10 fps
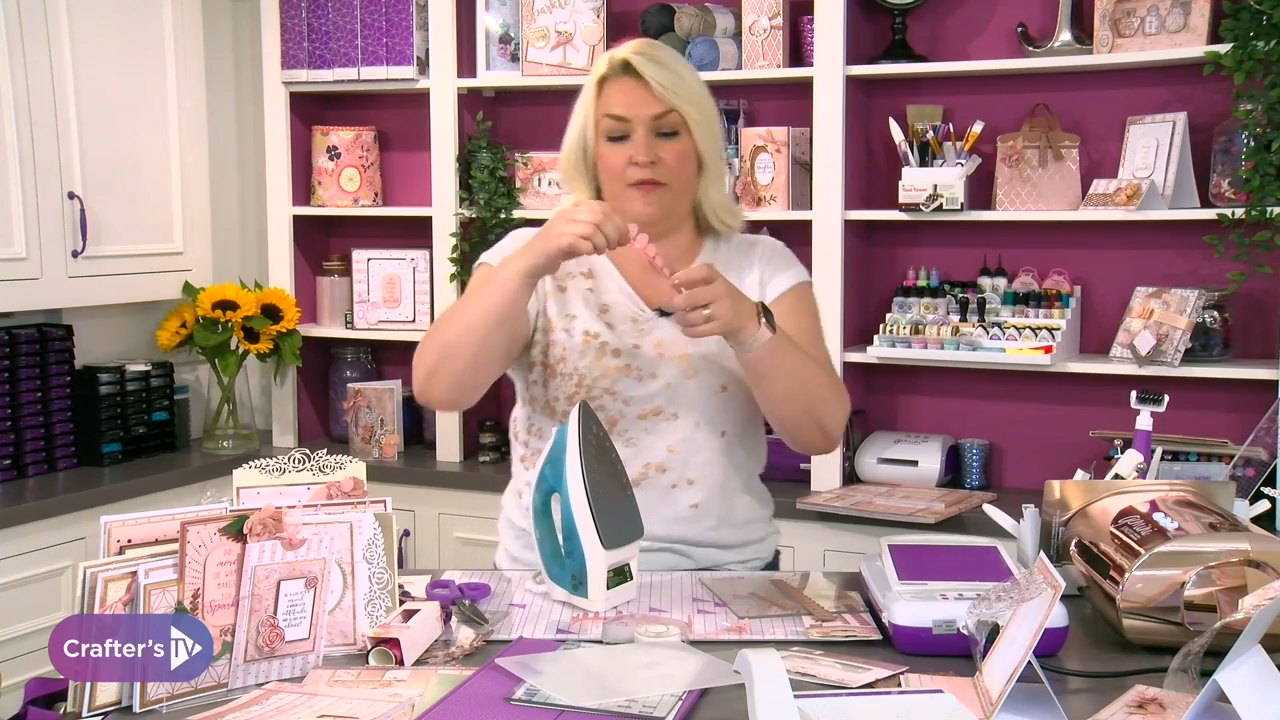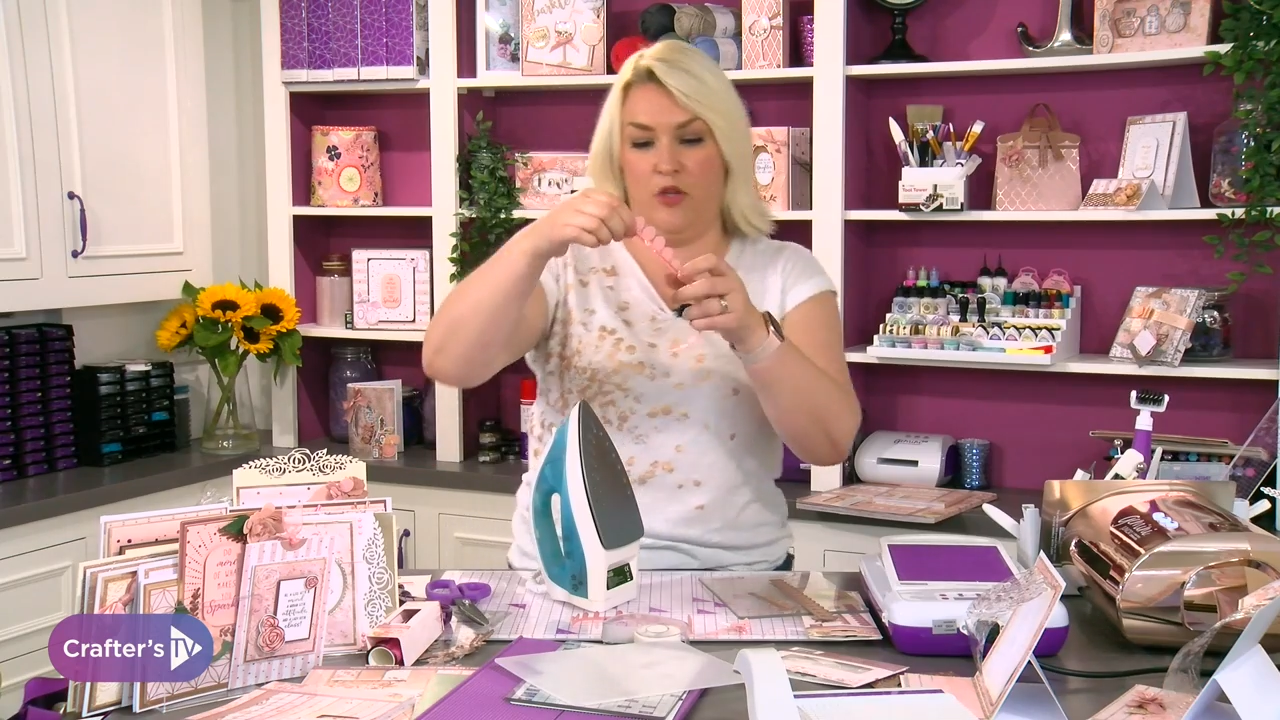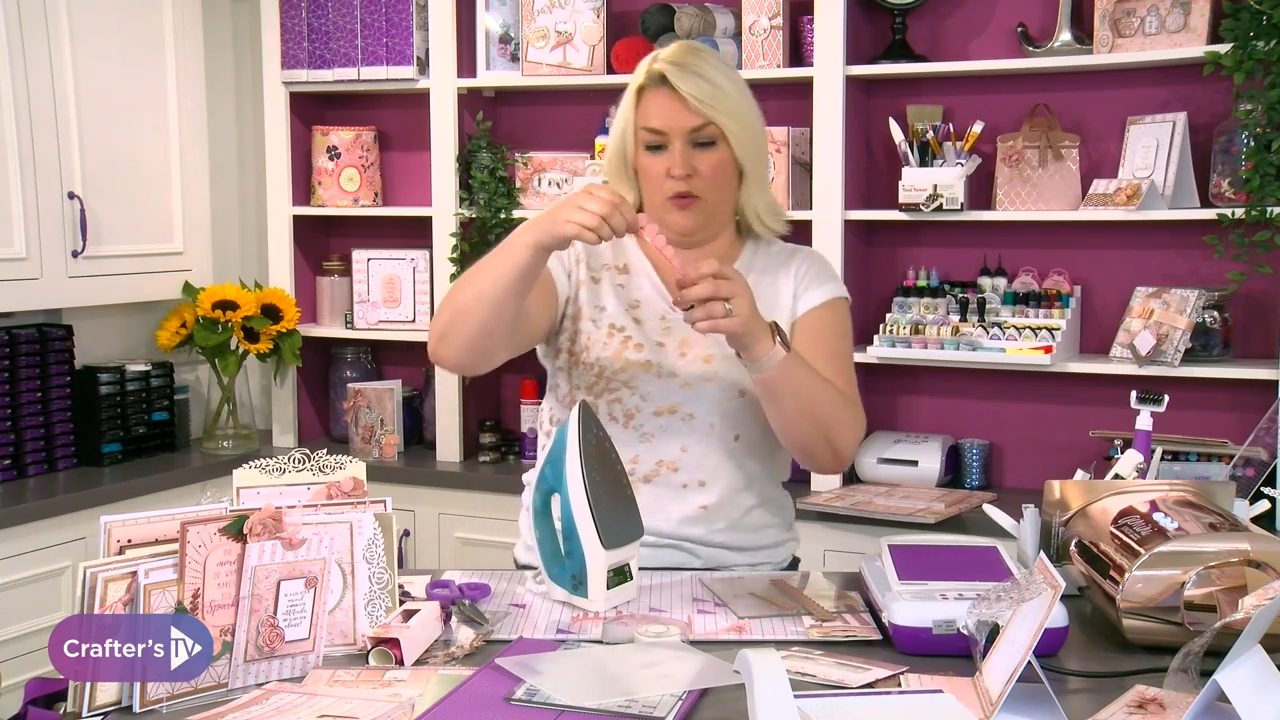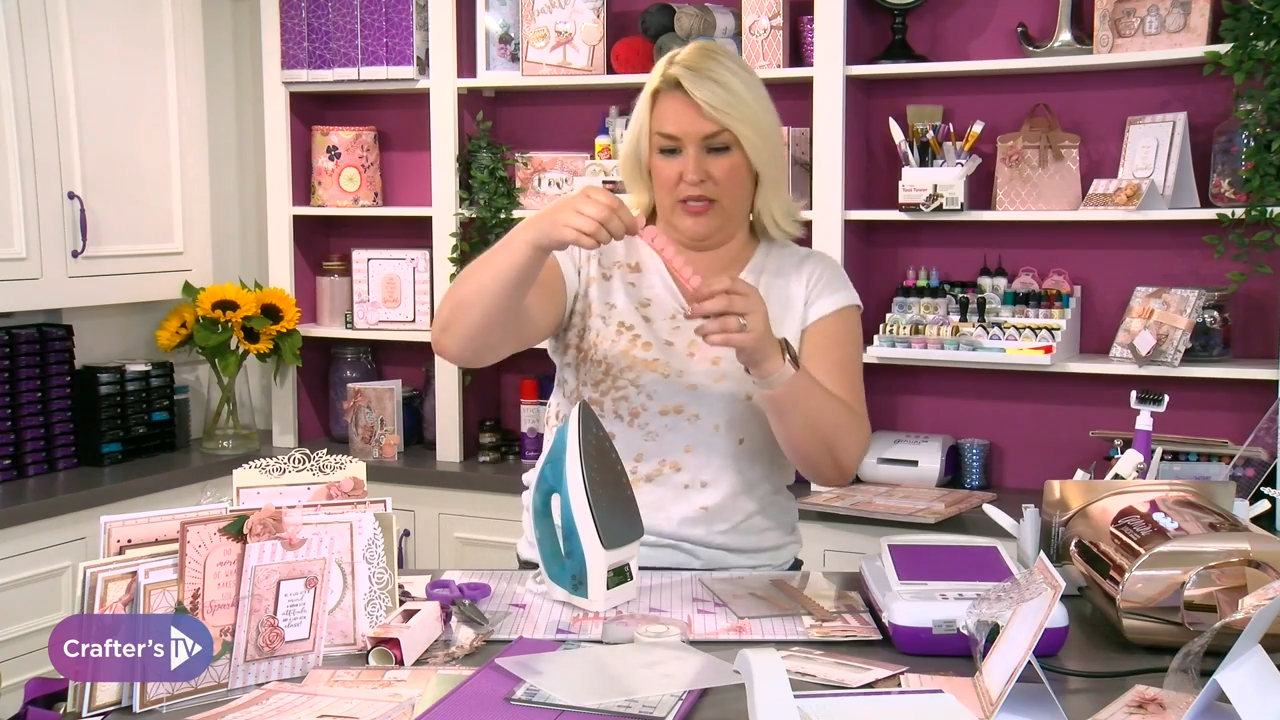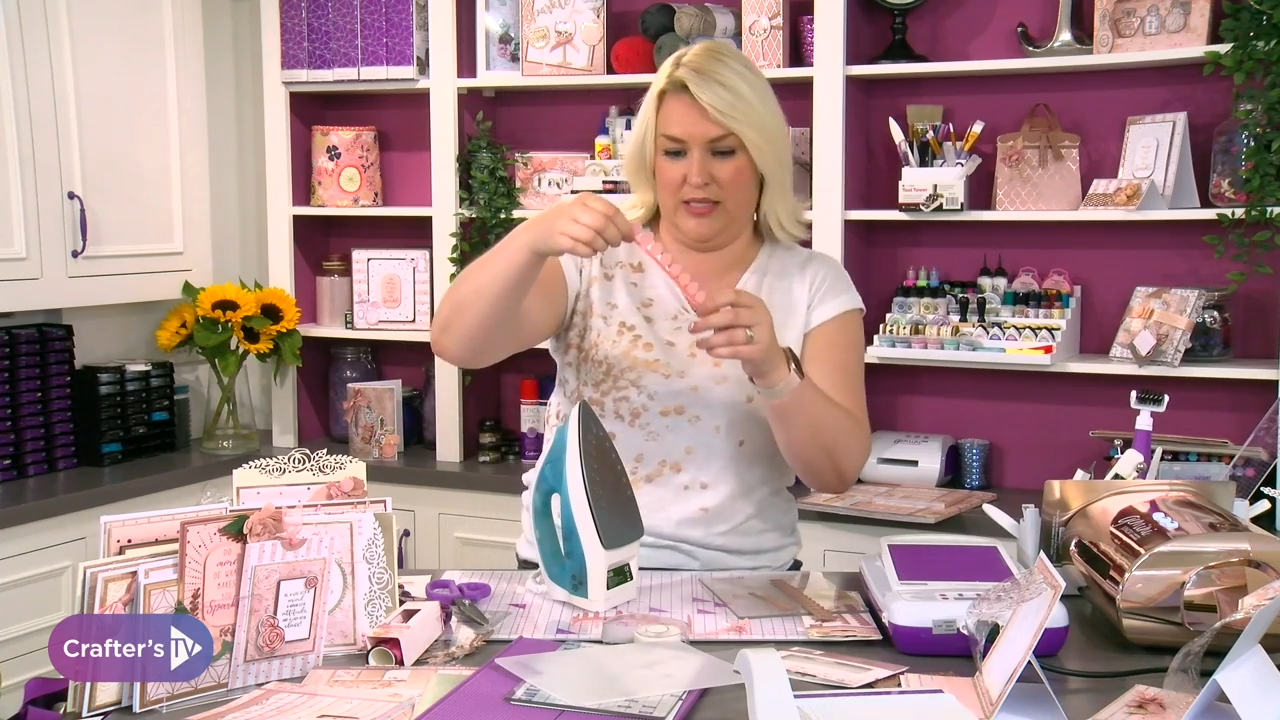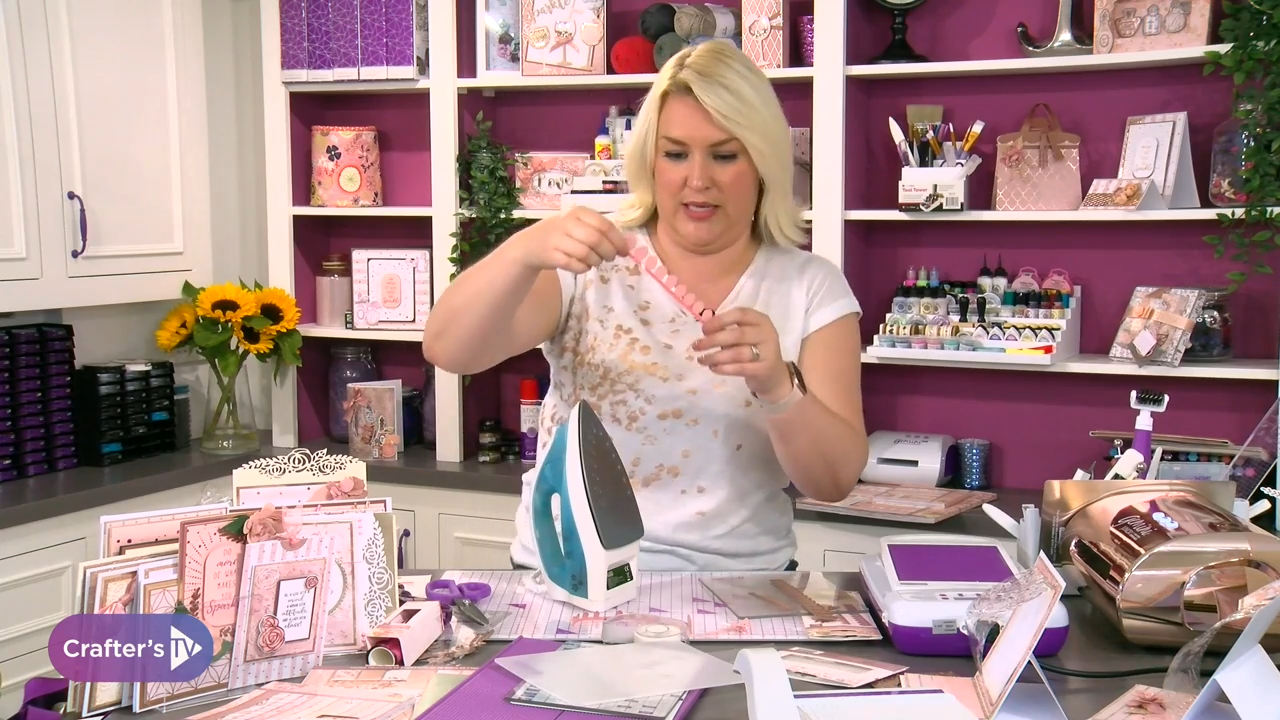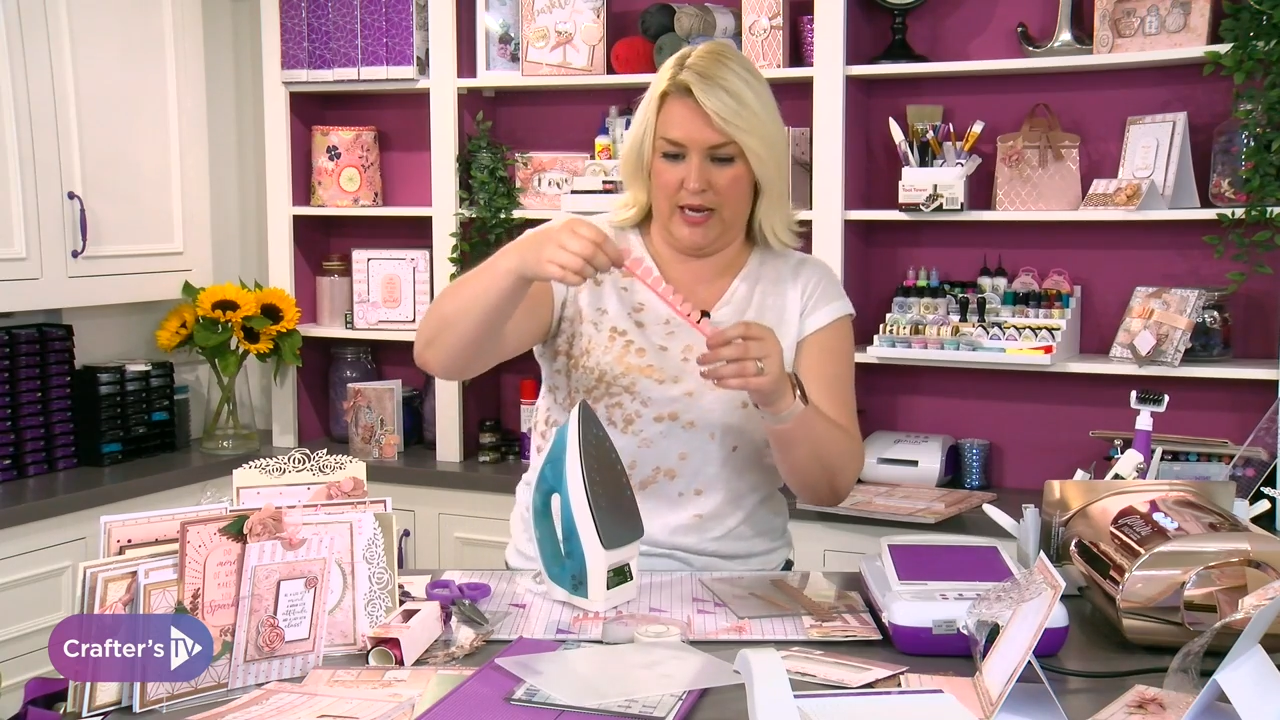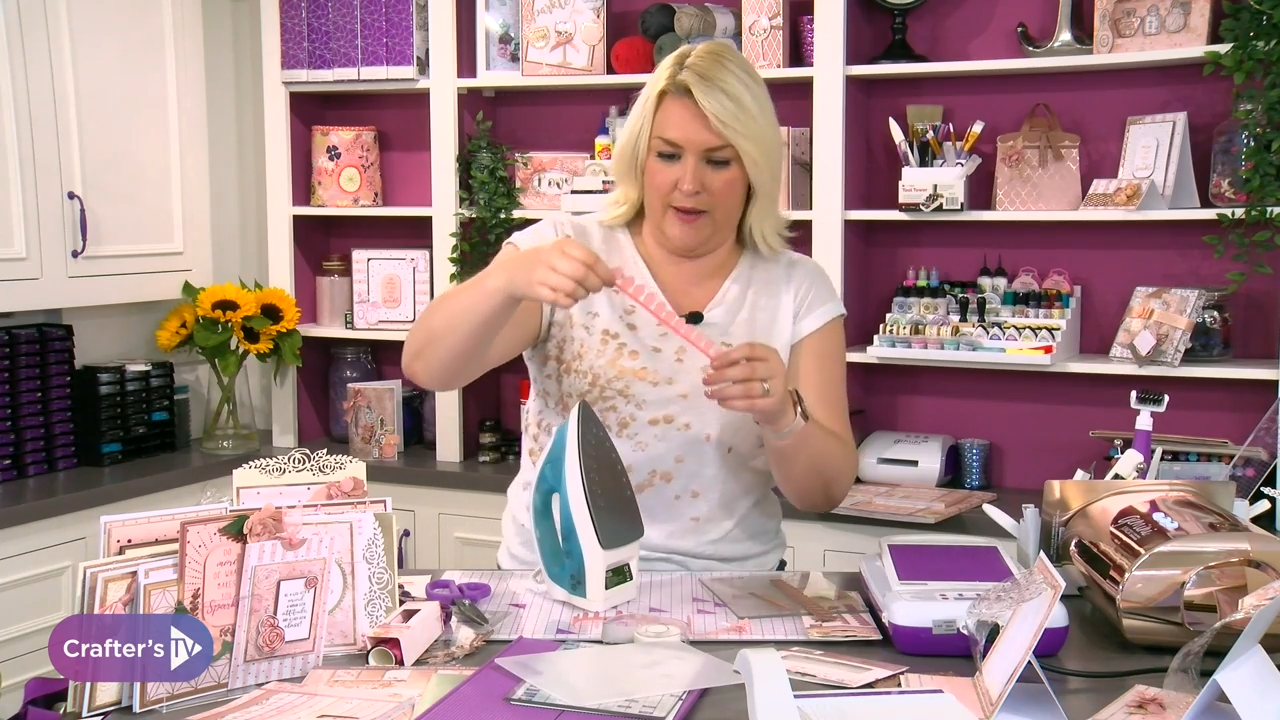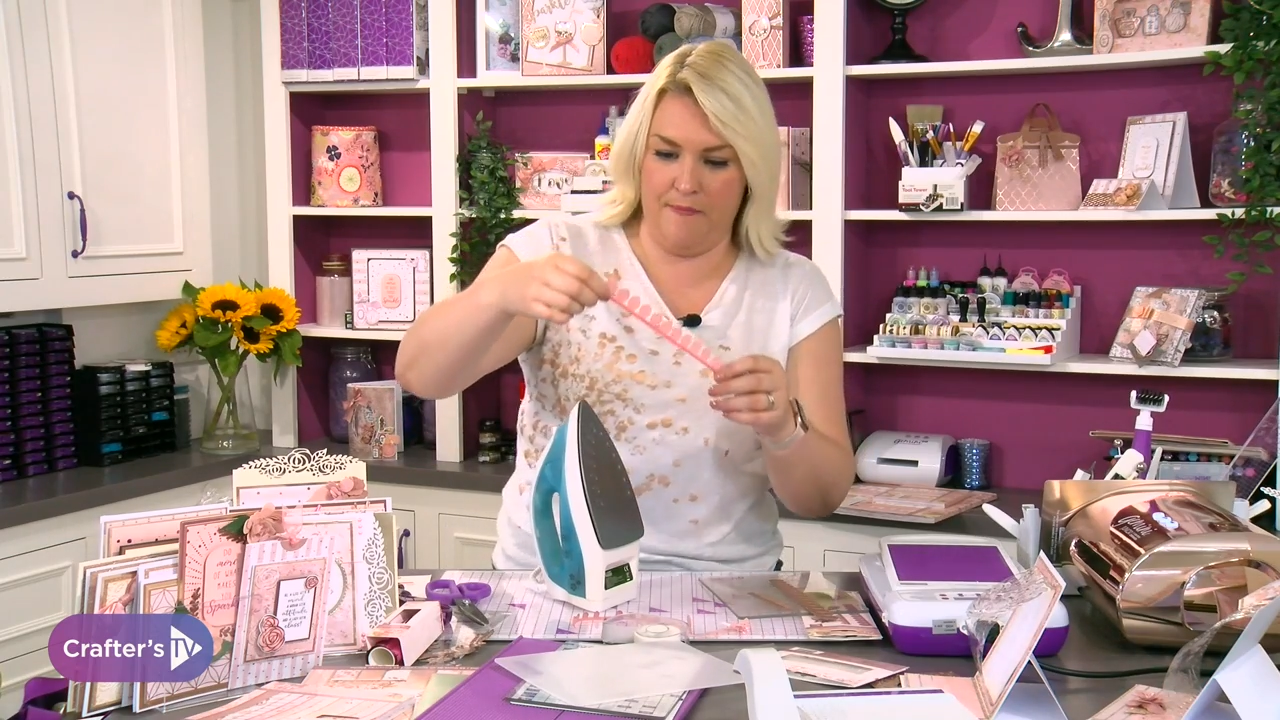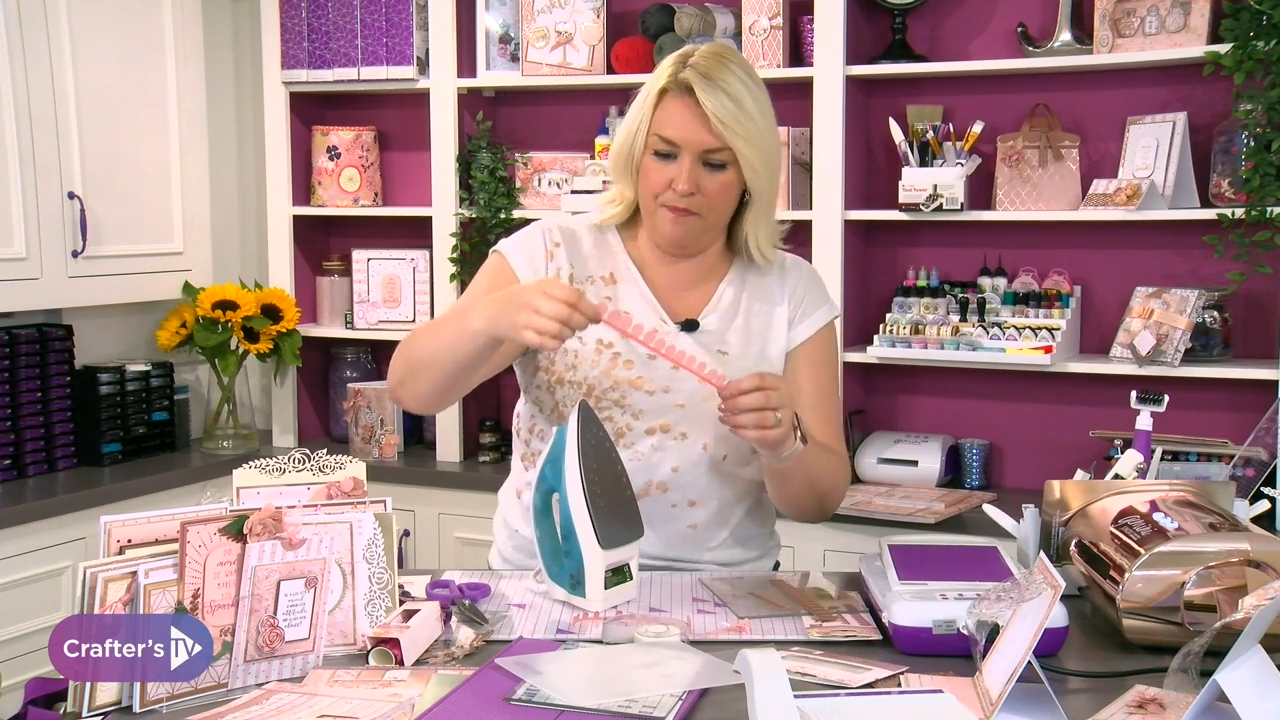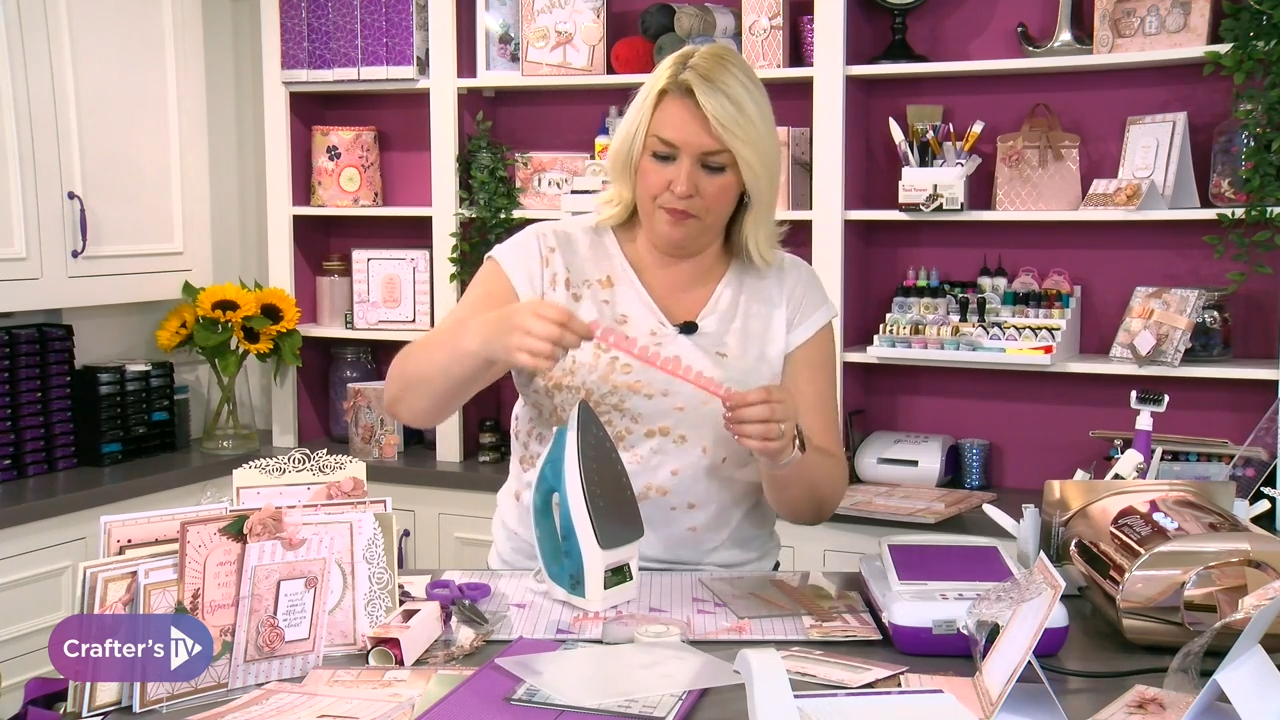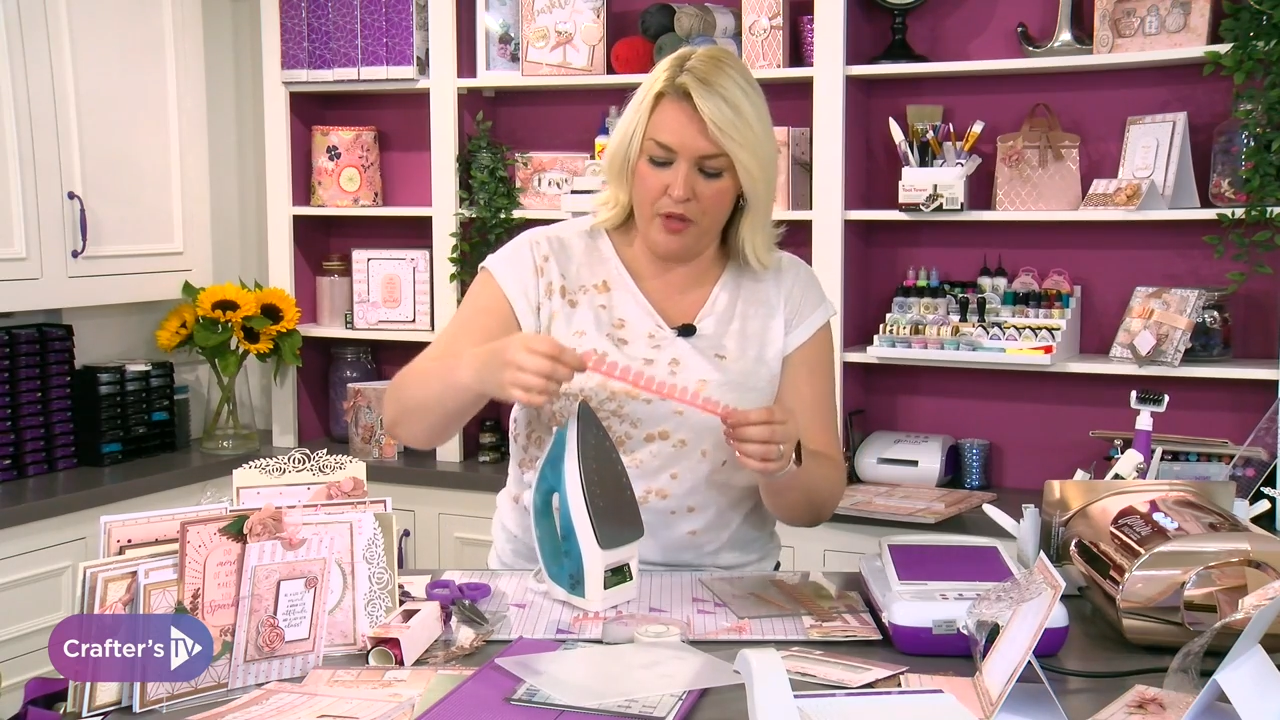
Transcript: view this time.